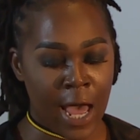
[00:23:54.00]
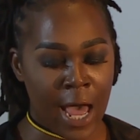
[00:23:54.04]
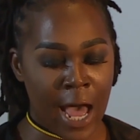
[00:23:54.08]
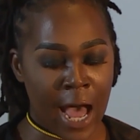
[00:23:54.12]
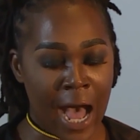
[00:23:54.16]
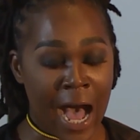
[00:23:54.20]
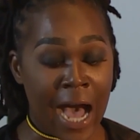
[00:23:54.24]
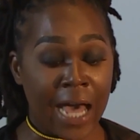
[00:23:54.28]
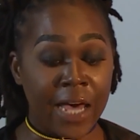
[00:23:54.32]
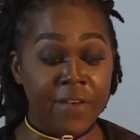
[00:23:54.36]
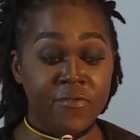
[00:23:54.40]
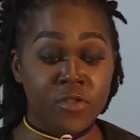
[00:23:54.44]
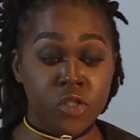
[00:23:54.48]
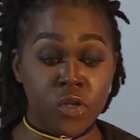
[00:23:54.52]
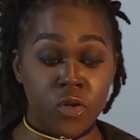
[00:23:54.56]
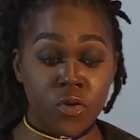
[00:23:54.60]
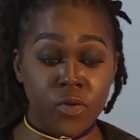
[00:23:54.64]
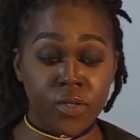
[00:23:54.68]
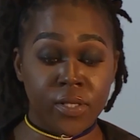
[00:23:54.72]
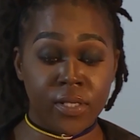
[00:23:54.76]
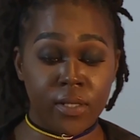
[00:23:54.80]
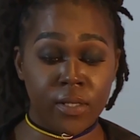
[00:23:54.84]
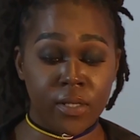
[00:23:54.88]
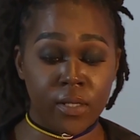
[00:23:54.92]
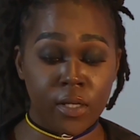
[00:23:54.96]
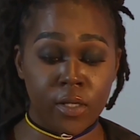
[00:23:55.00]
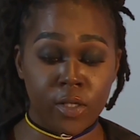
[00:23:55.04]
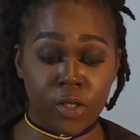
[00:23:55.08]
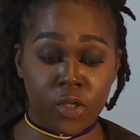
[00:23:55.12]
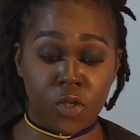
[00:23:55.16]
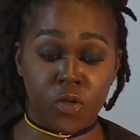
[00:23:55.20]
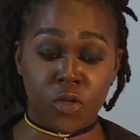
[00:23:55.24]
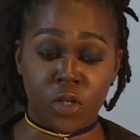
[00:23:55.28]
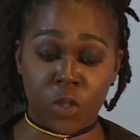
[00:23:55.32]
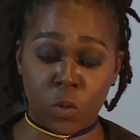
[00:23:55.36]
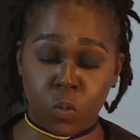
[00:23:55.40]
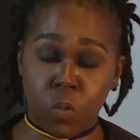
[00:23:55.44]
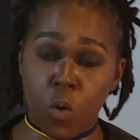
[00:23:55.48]
I have chosen to
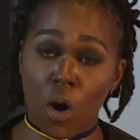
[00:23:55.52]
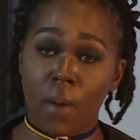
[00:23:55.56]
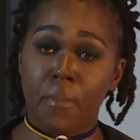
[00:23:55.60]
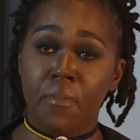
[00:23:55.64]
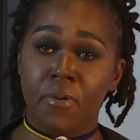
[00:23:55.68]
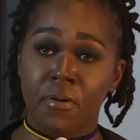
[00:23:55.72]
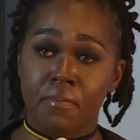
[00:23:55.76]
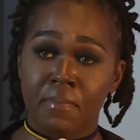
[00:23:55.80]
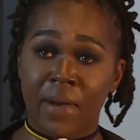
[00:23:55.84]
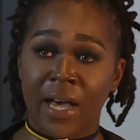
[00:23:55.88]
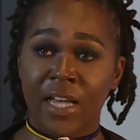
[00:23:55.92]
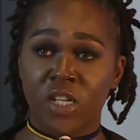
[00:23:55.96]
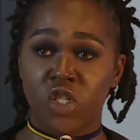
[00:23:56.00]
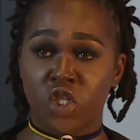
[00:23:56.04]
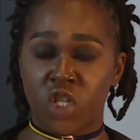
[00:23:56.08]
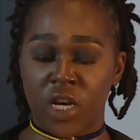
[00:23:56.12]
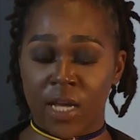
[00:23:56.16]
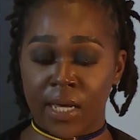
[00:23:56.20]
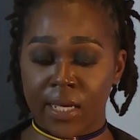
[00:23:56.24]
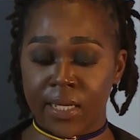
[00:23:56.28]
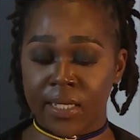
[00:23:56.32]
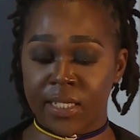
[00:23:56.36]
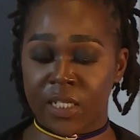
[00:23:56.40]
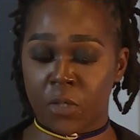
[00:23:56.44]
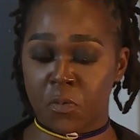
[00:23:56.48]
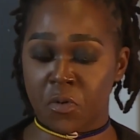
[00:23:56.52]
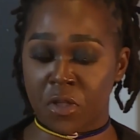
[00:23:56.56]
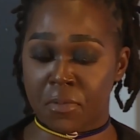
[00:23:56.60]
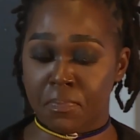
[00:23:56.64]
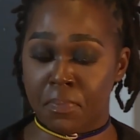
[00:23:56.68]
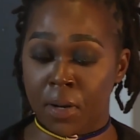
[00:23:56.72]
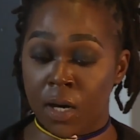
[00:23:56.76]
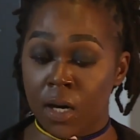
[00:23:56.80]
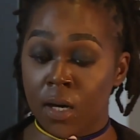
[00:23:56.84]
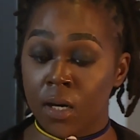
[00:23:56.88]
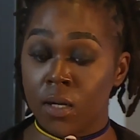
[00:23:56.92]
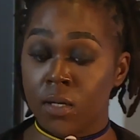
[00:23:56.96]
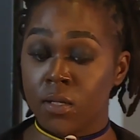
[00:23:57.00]
swap my chains with
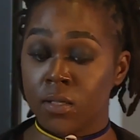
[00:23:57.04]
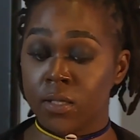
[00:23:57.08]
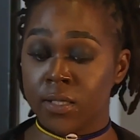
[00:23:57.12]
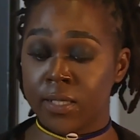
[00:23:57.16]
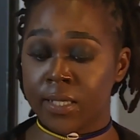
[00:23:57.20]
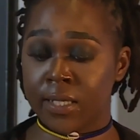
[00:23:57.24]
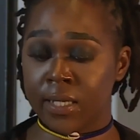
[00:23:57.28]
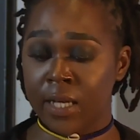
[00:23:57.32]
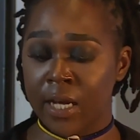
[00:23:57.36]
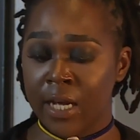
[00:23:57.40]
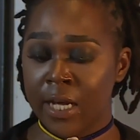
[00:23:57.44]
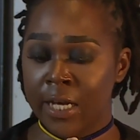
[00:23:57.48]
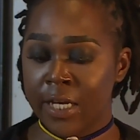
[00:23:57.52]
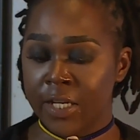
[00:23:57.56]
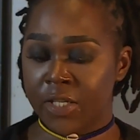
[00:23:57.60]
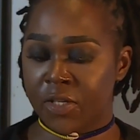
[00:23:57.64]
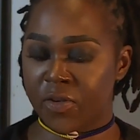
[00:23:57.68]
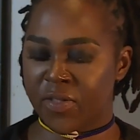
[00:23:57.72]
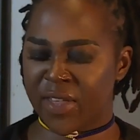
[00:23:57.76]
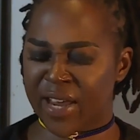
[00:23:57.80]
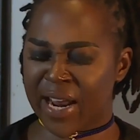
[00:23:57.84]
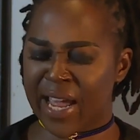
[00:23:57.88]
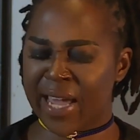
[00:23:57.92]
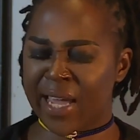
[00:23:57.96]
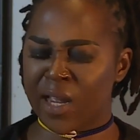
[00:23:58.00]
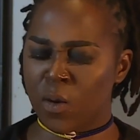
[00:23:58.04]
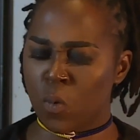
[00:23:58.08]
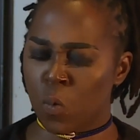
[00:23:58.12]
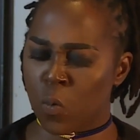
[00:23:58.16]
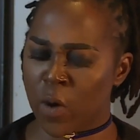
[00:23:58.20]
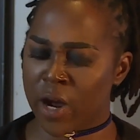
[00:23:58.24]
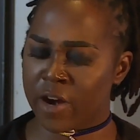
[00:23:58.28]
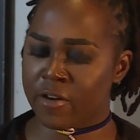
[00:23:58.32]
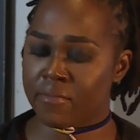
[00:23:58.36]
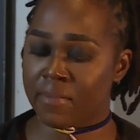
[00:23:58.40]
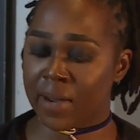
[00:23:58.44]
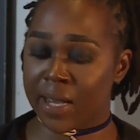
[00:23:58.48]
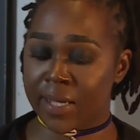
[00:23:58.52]
pearls so that I can
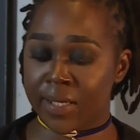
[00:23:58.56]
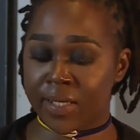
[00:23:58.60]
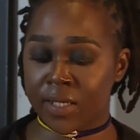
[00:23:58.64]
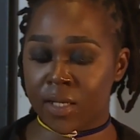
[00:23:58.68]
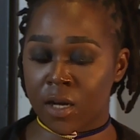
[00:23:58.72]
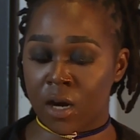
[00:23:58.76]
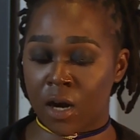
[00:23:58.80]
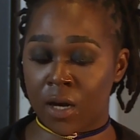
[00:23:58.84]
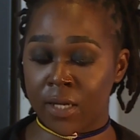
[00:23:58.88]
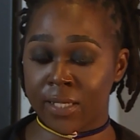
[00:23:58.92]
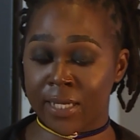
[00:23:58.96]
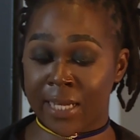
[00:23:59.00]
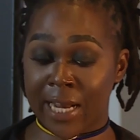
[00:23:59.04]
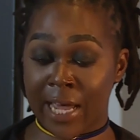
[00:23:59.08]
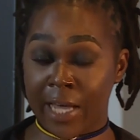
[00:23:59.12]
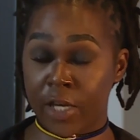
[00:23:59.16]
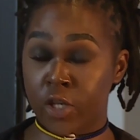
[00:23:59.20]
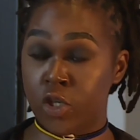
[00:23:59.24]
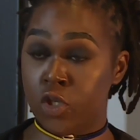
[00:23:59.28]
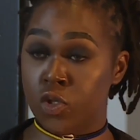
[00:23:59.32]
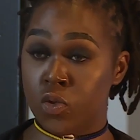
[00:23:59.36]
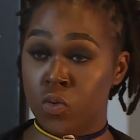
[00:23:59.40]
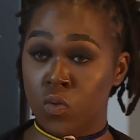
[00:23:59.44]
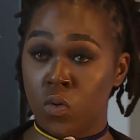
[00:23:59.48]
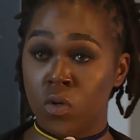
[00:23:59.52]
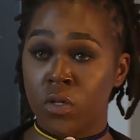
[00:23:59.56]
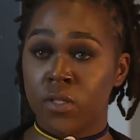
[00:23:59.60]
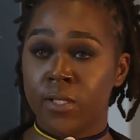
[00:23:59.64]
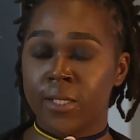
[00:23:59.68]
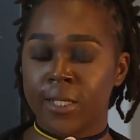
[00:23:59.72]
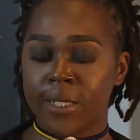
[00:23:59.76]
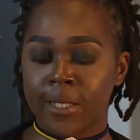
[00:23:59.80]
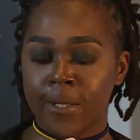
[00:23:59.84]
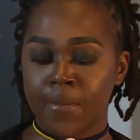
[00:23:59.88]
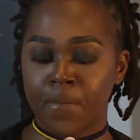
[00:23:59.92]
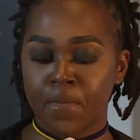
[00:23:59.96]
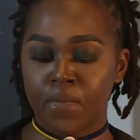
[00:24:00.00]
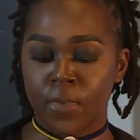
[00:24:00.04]
wear my scars like
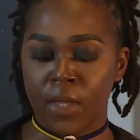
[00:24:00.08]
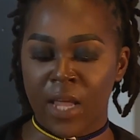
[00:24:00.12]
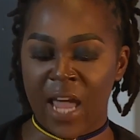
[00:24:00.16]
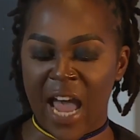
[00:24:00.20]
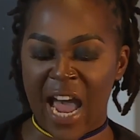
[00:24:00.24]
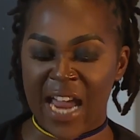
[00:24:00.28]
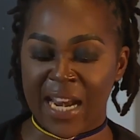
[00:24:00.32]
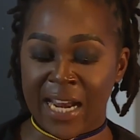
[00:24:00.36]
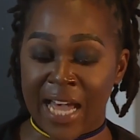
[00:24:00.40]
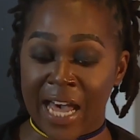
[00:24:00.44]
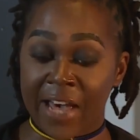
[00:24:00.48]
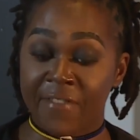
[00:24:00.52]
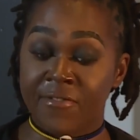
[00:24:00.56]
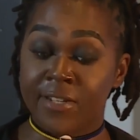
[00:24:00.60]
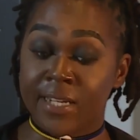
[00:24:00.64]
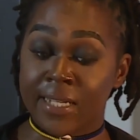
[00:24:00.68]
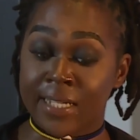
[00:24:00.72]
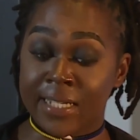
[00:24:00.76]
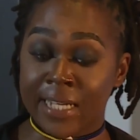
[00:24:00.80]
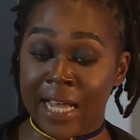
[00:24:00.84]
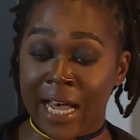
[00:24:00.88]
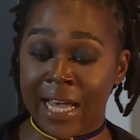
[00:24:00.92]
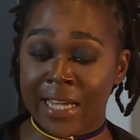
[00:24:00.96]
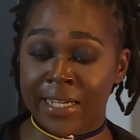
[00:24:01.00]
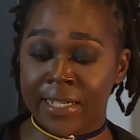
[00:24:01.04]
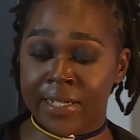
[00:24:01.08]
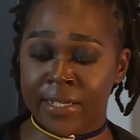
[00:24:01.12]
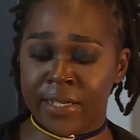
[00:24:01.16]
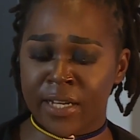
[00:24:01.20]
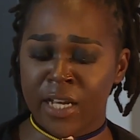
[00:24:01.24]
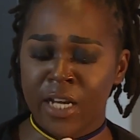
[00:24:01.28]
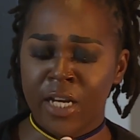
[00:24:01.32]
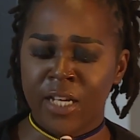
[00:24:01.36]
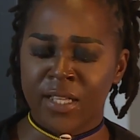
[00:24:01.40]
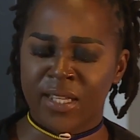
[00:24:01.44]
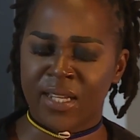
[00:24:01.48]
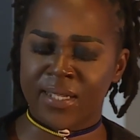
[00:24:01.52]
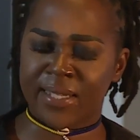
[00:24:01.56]
jewels. And I've decided
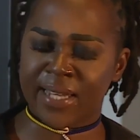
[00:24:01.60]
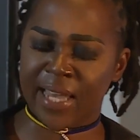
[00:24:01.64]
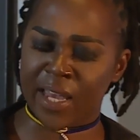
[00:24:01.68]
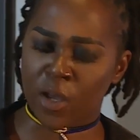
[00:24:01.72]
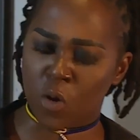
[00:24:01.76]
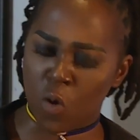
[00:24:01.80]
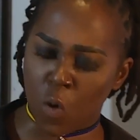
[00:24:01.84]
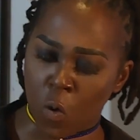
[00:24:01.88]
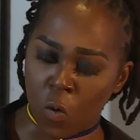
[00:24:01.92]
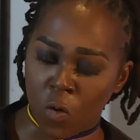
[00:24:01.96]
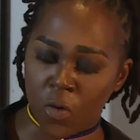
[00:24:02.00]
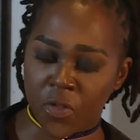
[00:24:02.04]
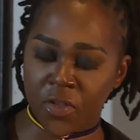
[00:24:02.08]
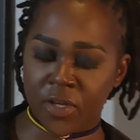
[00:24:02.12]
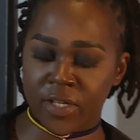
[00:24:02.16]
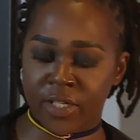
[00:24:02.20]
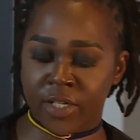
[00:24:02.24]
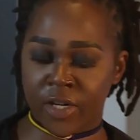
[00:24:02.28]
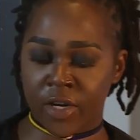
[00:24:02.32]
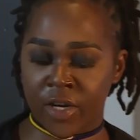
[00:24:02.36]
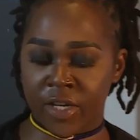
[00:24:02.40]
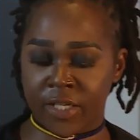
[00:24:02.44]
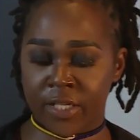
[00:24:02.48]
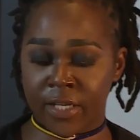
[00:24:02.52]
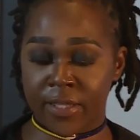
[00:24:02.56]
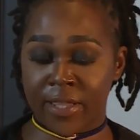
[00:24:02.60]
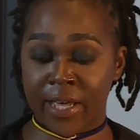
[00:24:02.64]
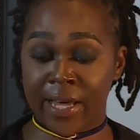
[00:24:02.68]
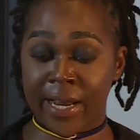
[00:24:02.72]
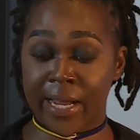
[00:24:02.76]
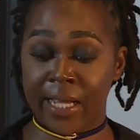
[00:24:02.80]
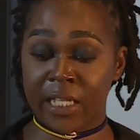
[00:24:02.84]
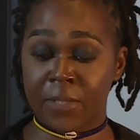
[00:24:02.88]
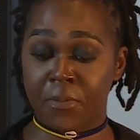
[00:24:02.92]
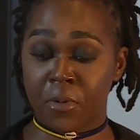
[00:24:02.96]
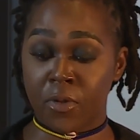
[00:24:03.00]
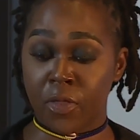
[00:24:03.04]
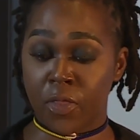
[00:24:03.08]
to take all the dirt that
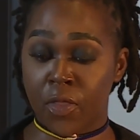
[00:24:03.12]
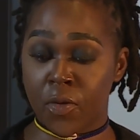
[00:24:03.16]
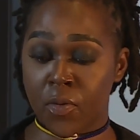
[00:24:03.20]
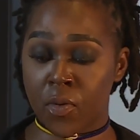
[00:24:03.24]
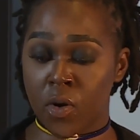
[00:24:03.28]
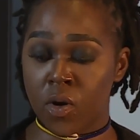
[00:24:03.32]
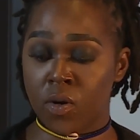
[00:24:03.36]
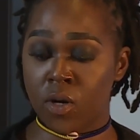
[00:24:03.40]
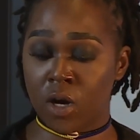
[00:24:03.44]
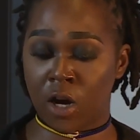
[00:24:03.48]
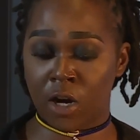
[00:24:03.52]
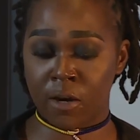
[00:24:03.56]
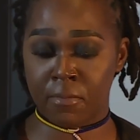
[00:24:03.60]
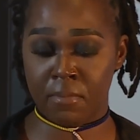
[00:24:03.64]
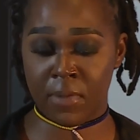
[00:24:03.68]
has been thrown on